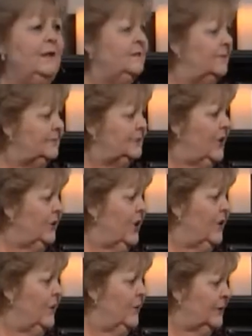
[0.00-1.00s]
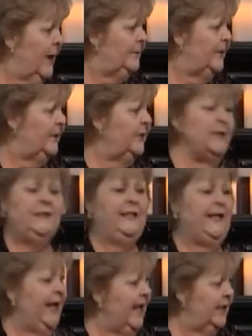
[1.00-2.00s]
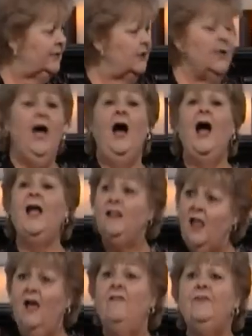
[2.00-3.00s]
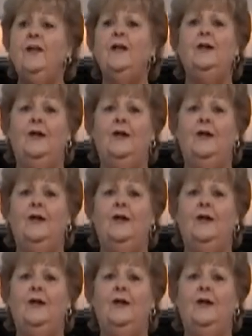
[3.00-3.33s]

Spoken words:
No, not period, the end. I love you.